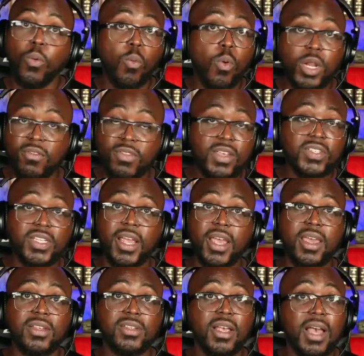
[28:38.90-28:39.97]
one of these
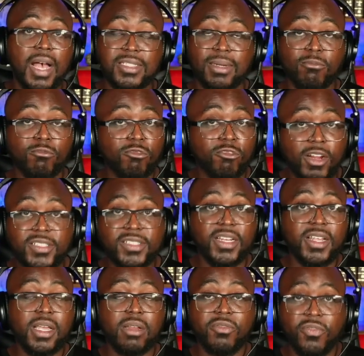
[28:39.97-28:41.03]
days, as I'm
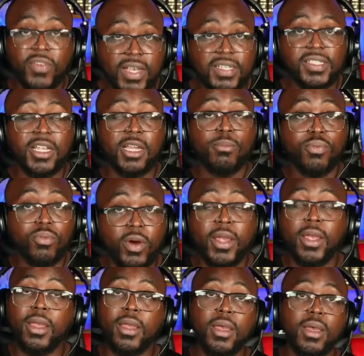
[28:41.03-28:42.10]
wrestling and fasting and
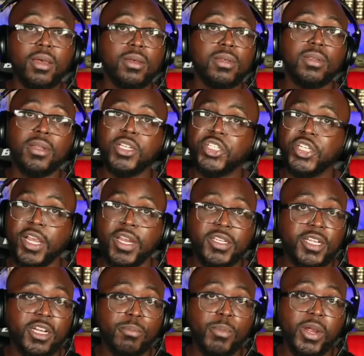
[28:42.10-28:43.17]
praying, the chain
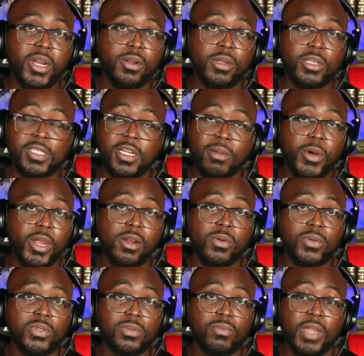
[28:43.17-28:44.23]
is gonna break, is gonna break
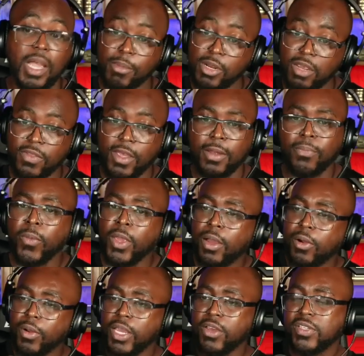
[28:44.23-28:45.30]
loose. I believe that.
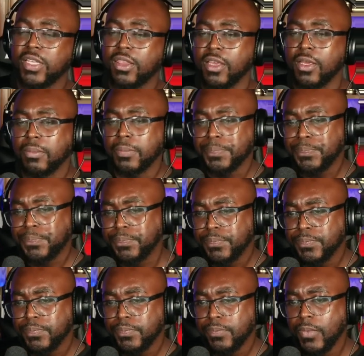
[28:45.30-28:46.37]
Oh, here's the thing.
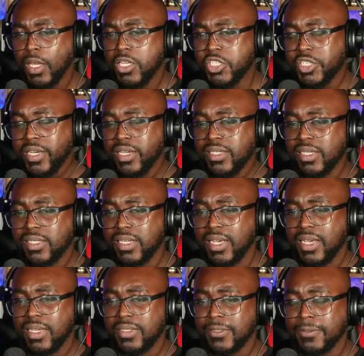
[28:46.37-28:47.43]
Jesus
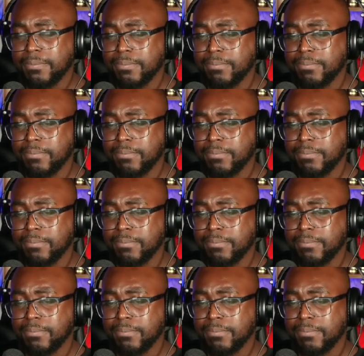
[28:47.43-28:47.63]
says,